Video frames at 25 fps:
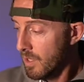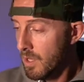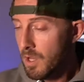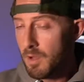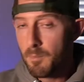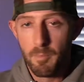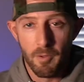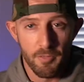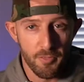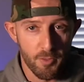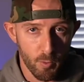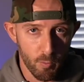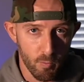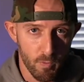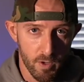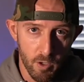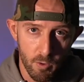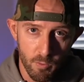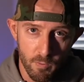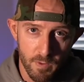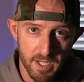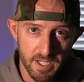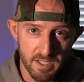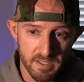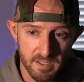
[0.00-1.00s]
But the
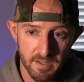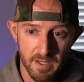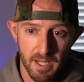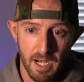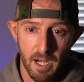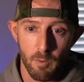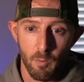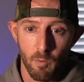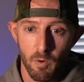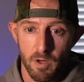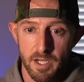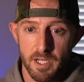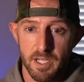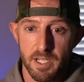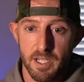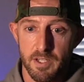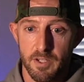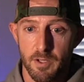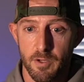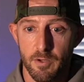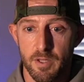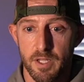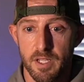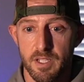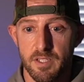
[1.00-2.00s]
real reason that I wanted to
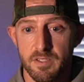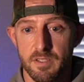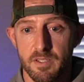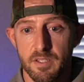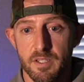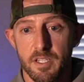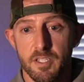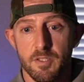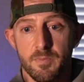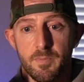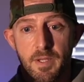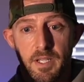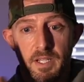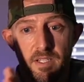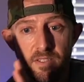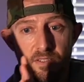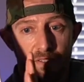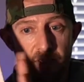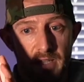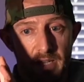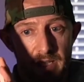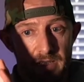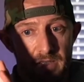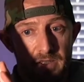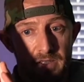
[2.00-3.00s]
do this is because
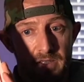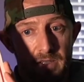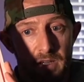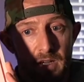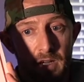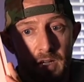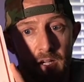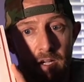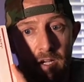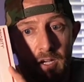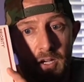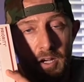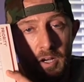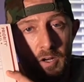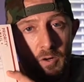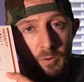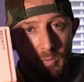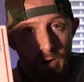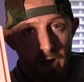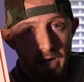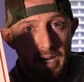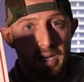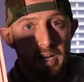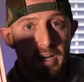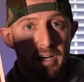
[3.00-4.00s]
this
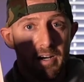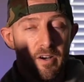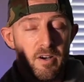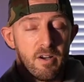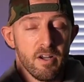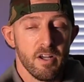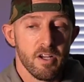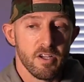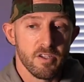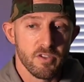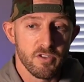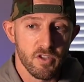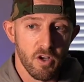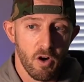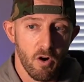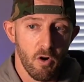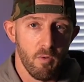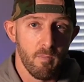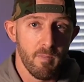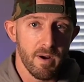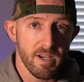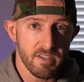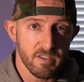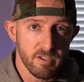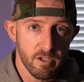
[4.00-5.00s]
right here. So
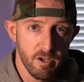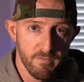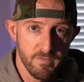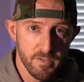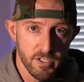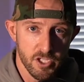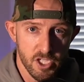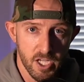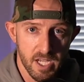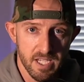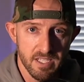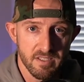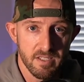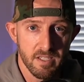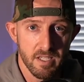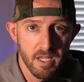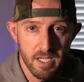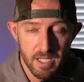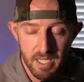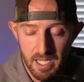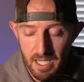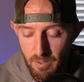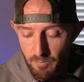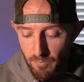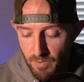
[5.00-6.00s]
myself and Jesse,
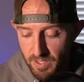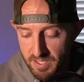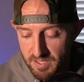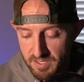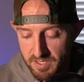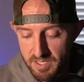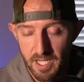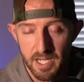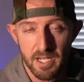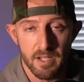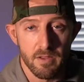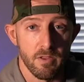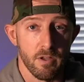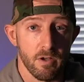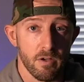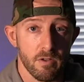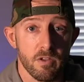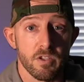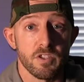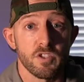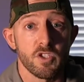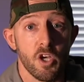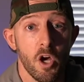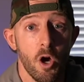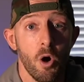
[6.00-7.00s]
again, we decided, look,
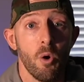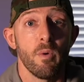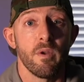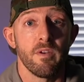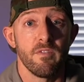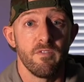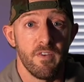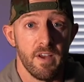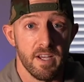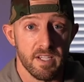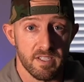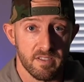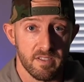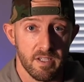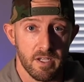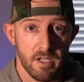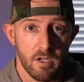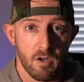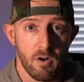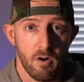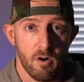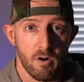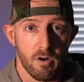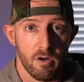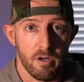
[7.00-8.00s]
let's co-invest in a
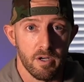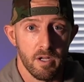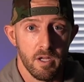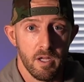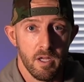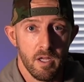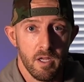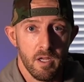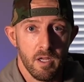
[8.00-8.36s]
card.